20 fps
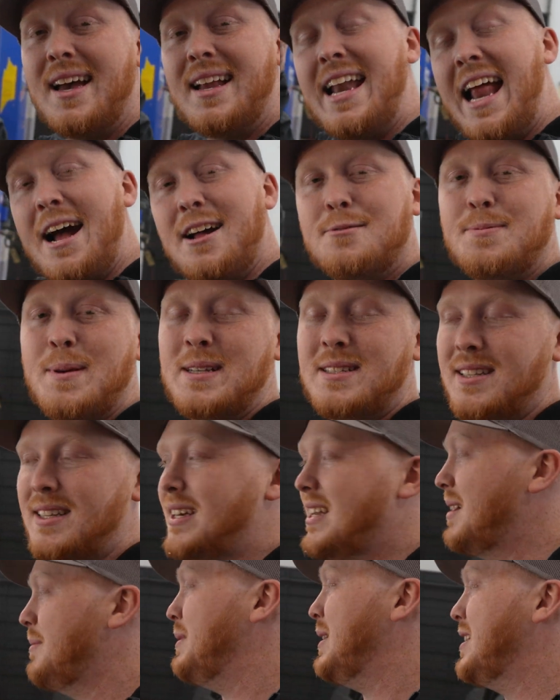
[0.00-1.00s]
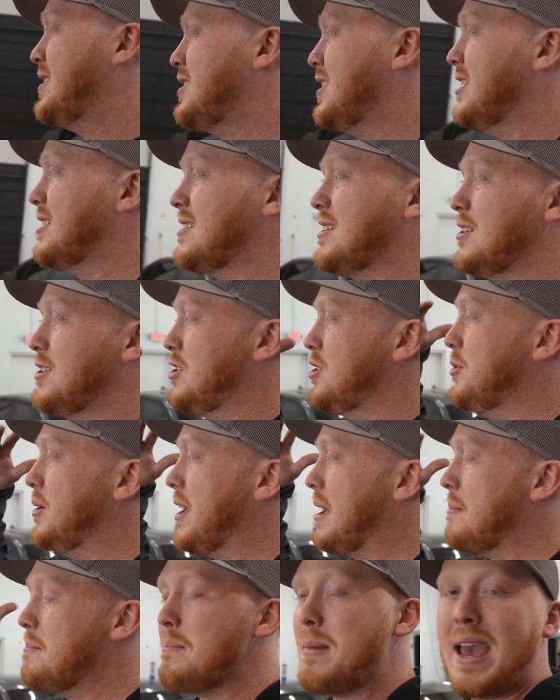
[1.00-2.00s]
Now it's basically going to be just
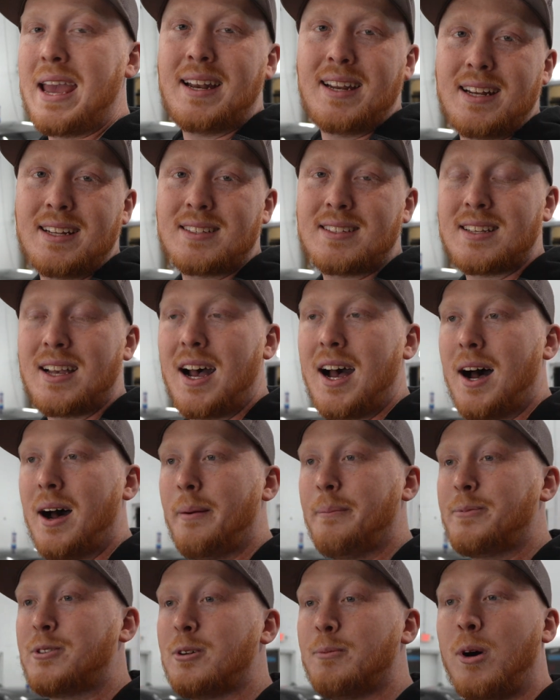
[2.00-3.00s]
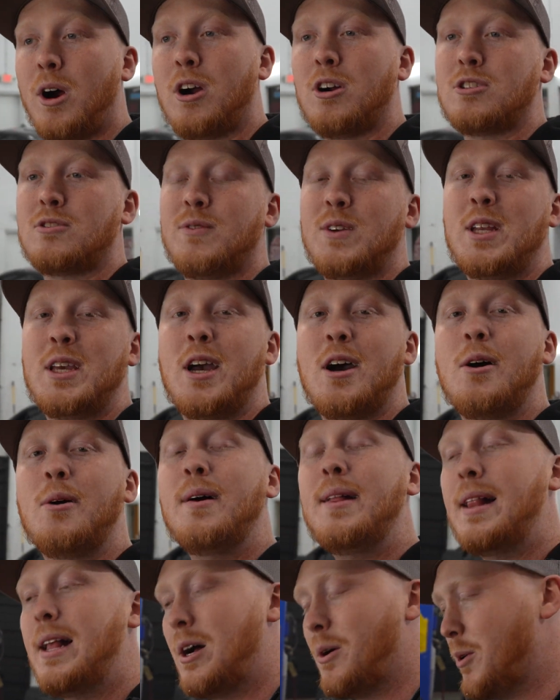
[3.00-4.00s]
doing maintenance. Tomorrow's video,
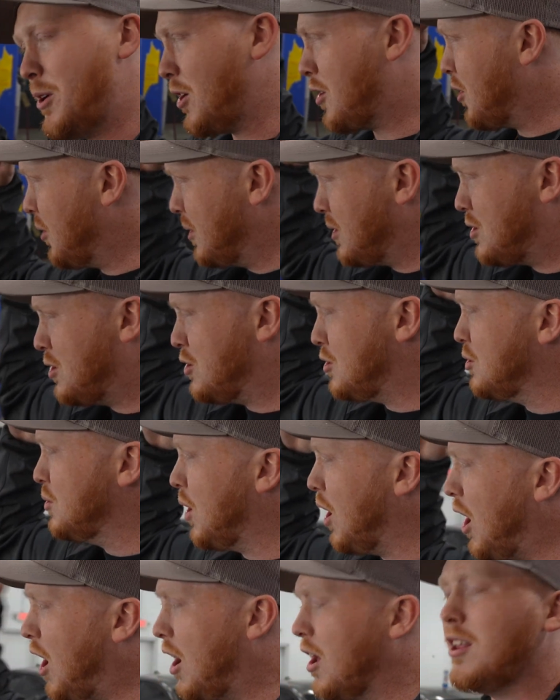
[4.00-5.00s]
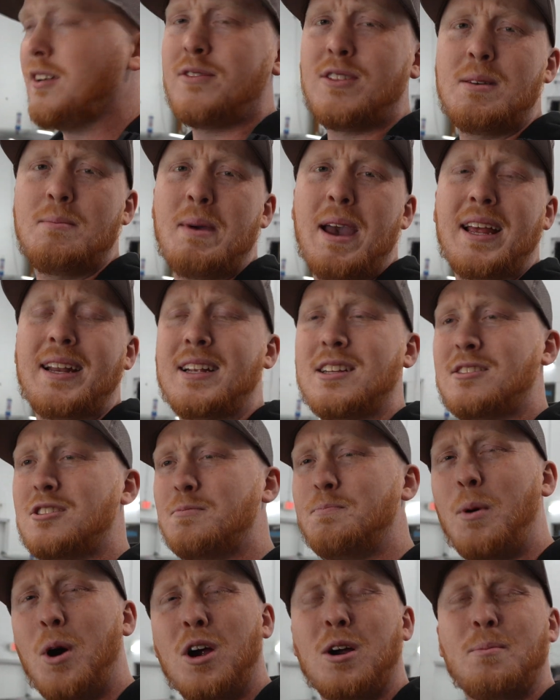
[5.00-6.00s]
we're going to do all of the maintenance:
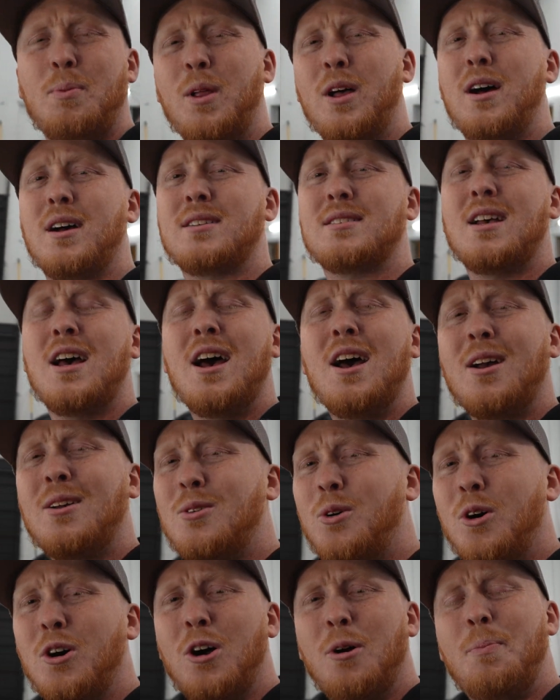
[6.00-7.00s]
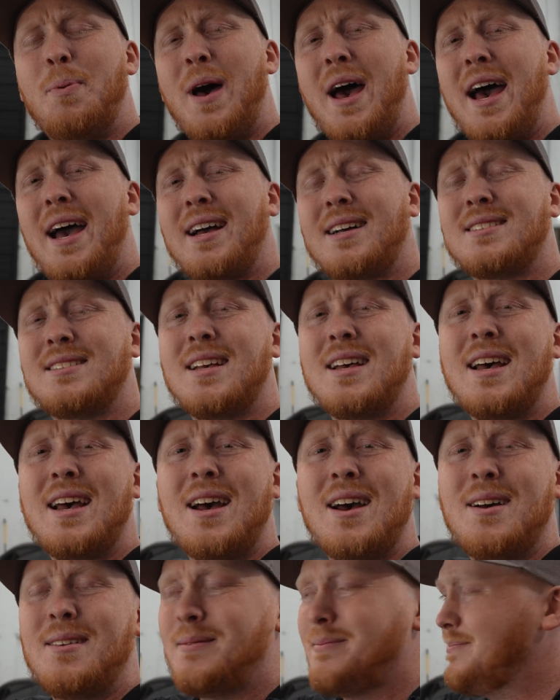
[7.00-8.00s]
spark plugs, coil packs,
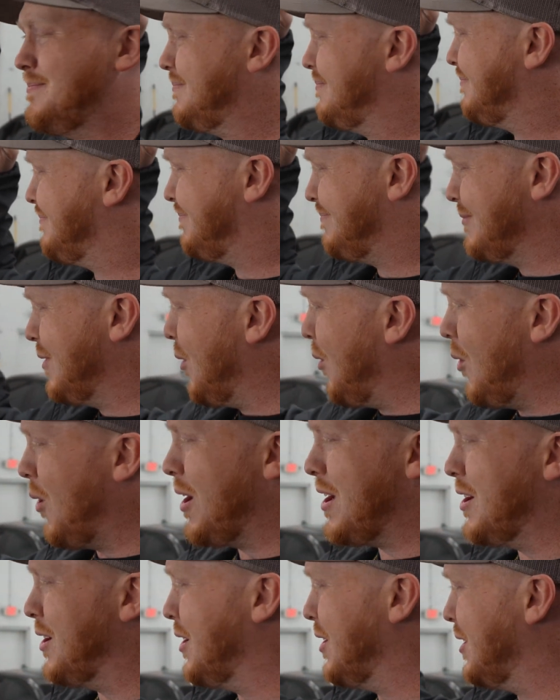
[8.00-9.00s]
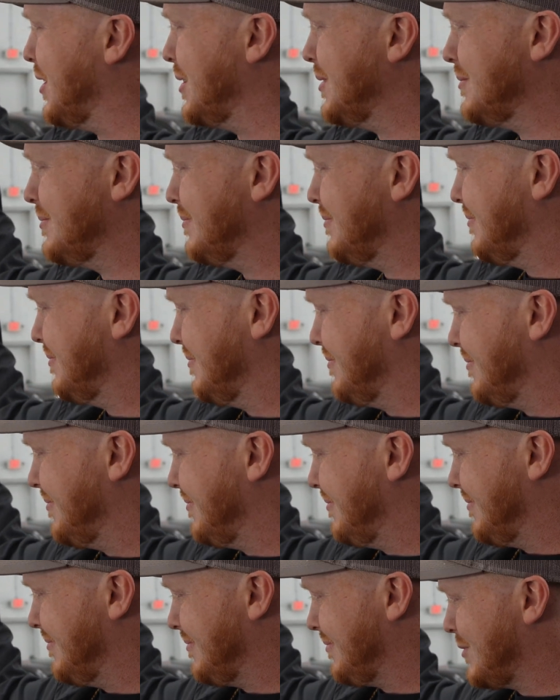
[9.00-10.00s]
oil,
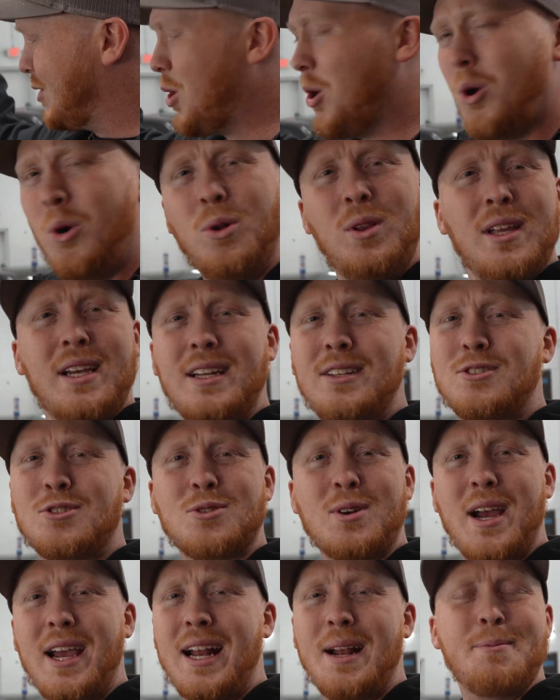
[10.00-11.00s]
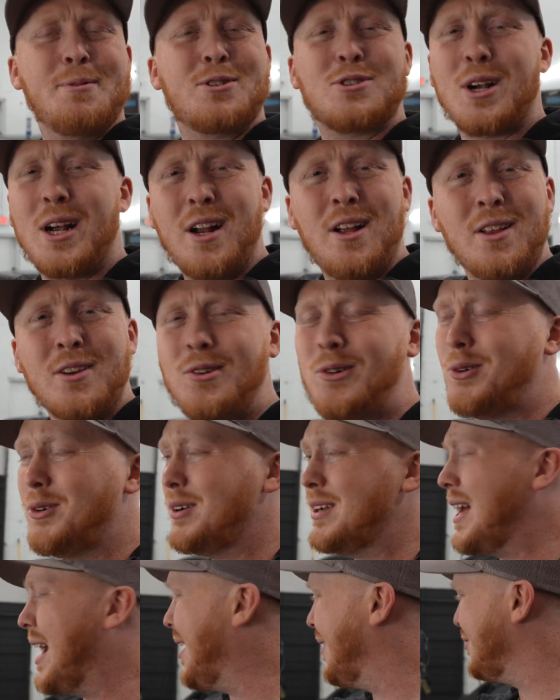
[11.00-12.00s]
coolant drain. I'm gonna drain all the coolant out.